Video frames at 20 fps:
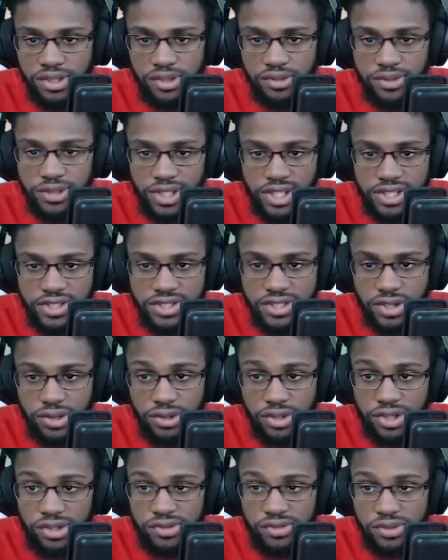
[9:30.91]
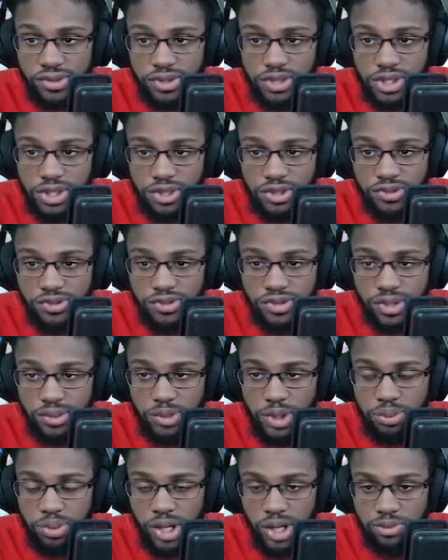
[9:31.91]
If you guys don't get full shield
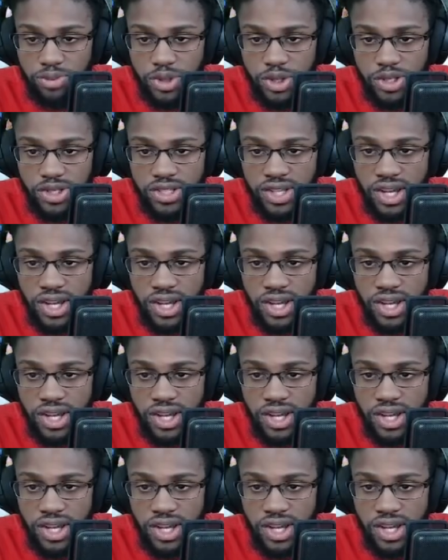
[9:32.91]
from the palm trees,